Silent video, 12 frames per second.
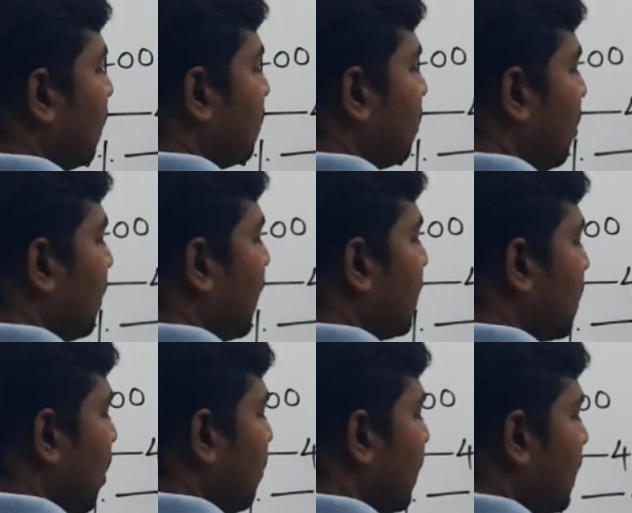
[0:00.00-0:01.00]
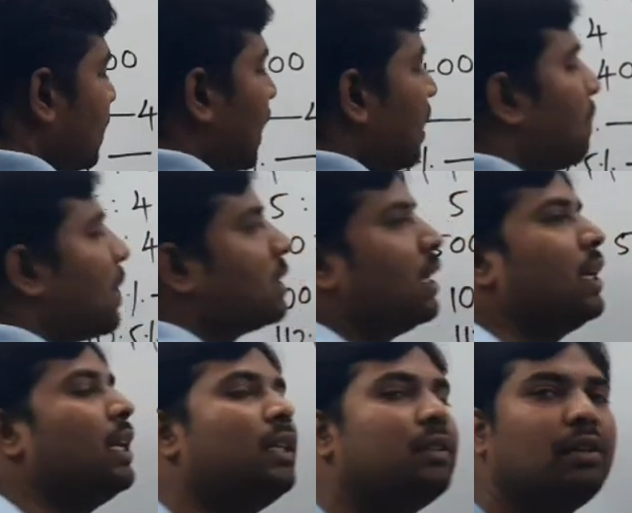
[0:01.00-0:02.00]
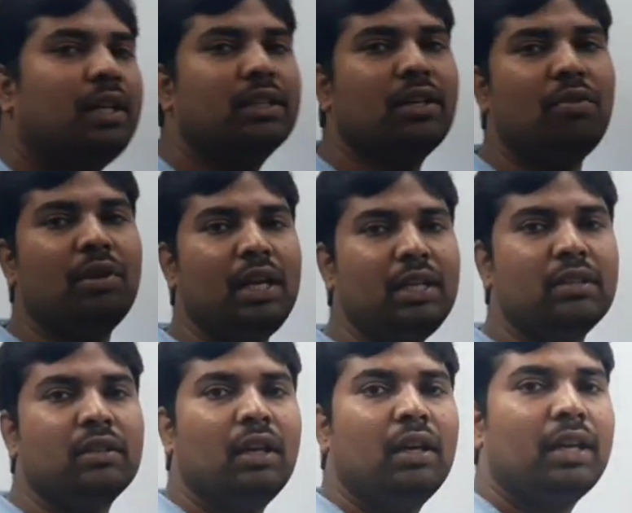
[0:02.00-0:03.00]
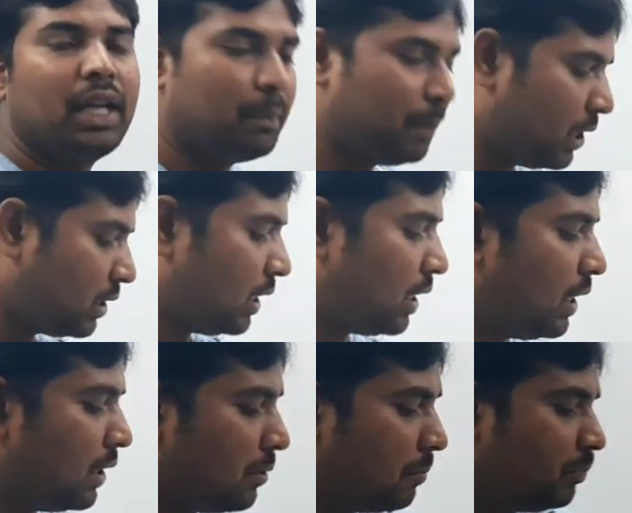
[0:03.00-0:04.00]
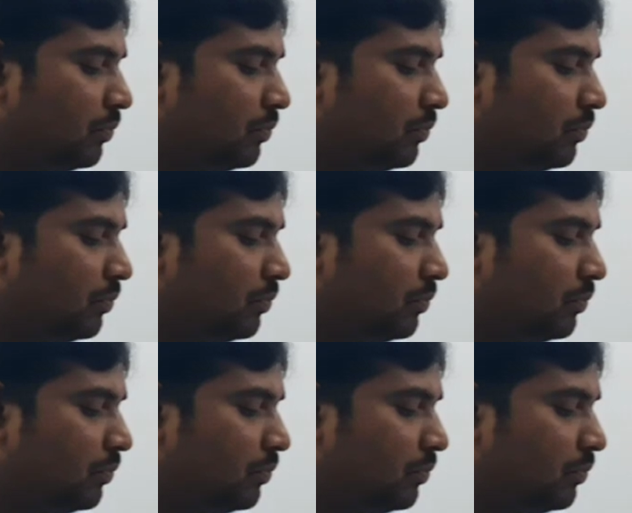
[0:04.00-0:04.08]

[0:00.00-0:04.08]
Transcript: So discount is 10 percentage. Discount is 10 percentage.